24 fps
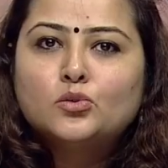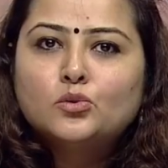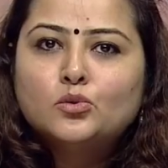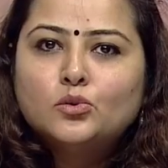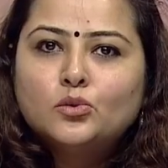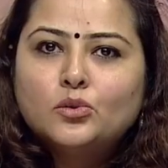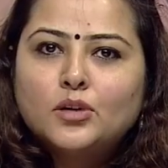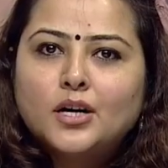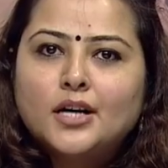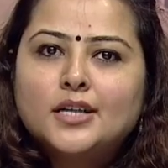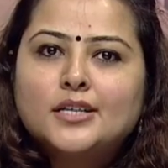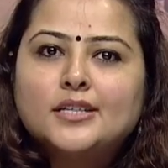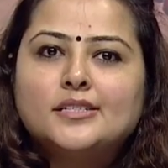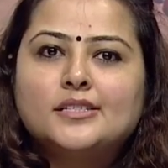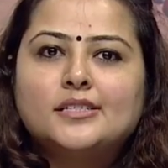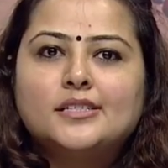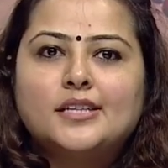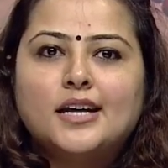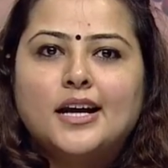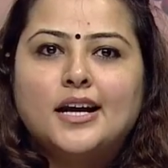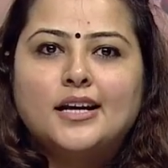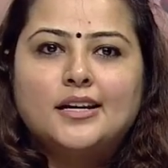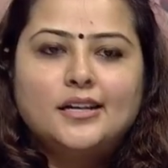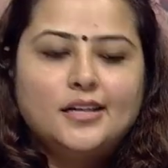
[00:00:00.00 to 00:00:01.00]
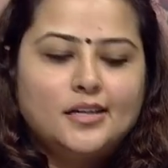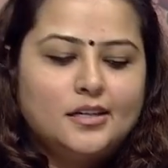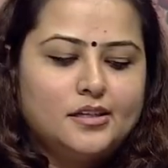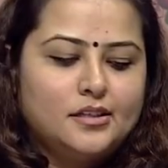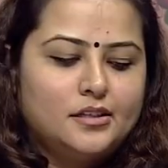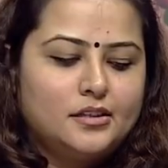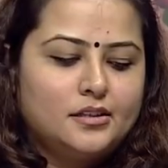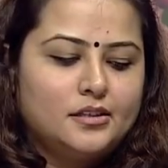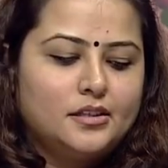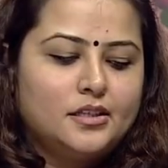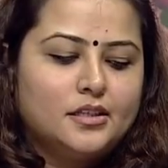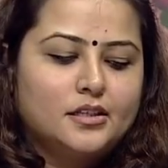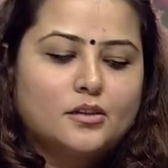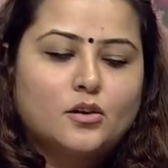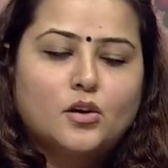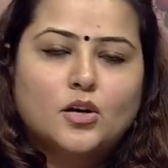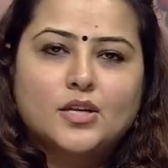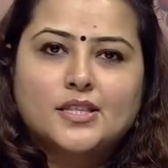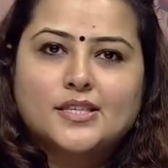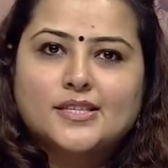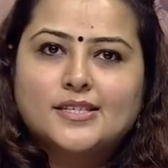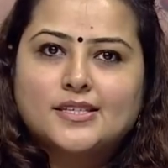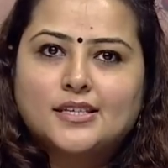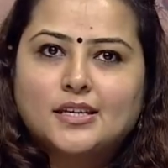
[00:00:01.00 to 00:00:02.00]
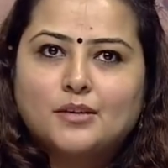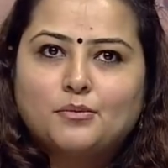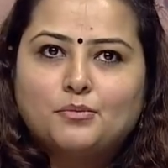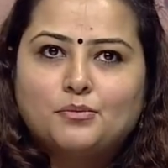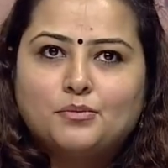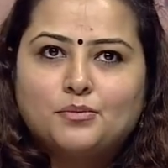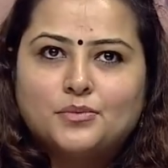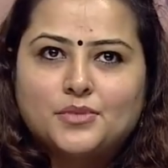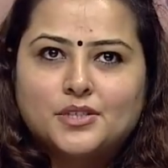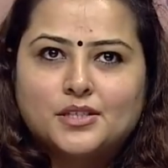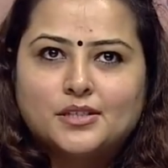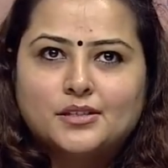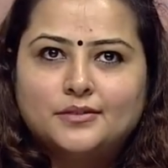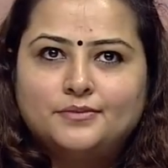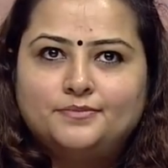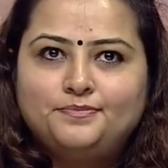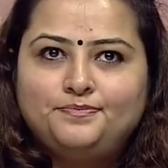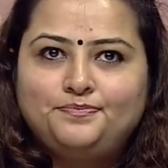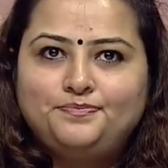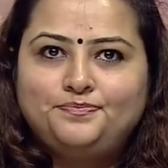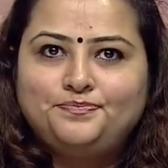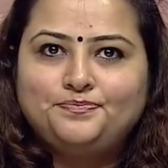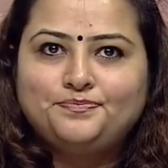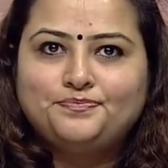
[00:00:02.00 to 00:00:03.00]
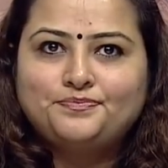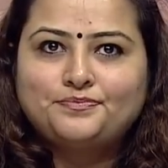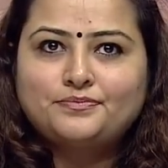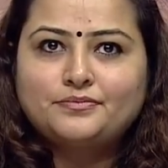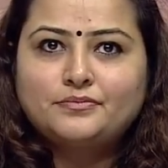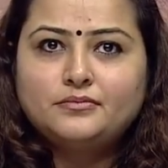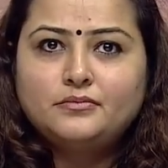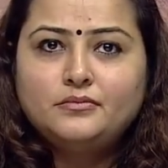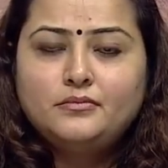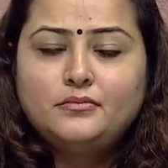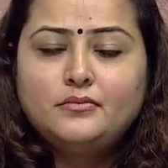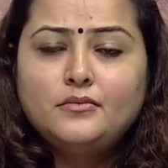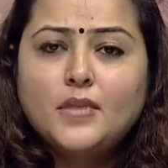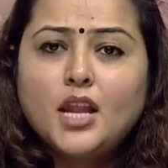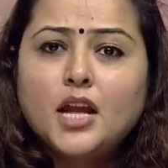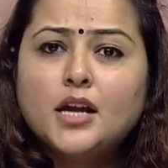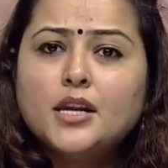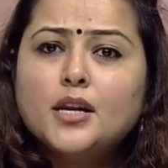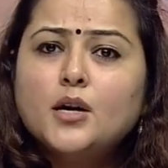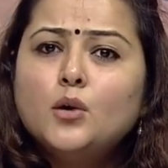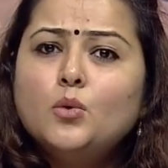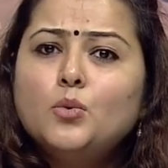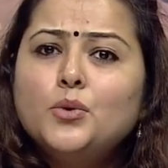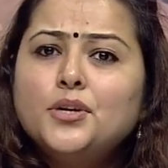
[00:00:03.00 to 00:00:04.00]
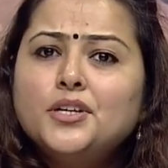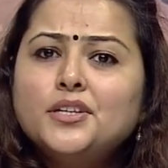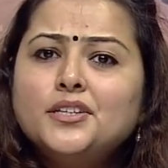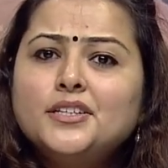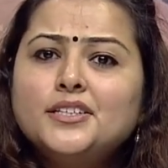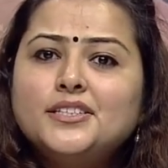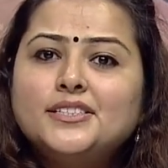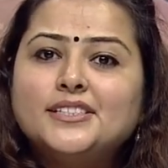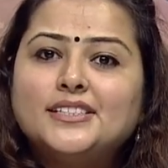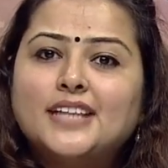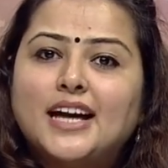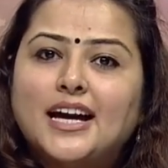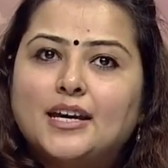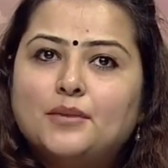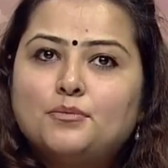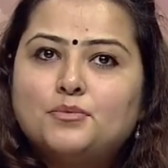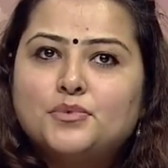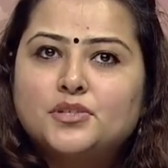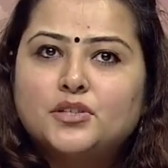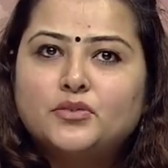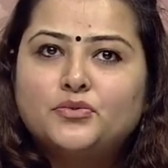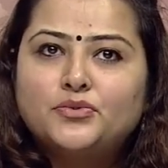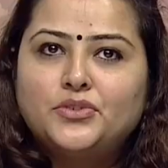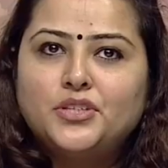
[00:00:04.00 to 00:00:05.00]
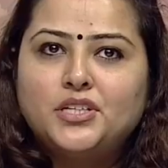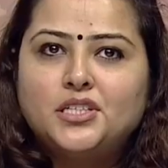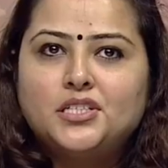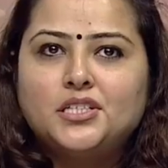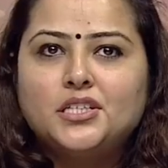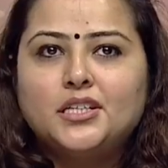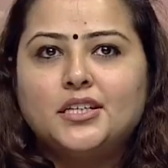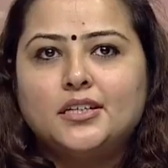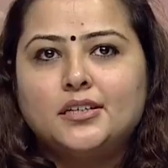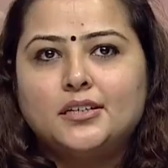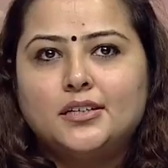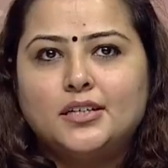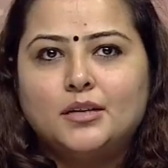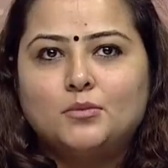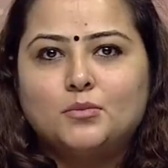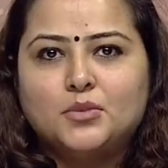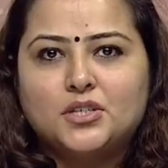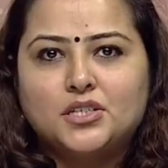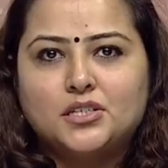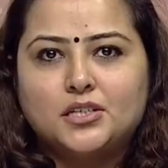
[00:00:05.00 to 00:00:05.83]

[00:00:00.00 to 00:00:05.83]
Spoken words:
to understand the concepts. And now, what are the types of teaching learning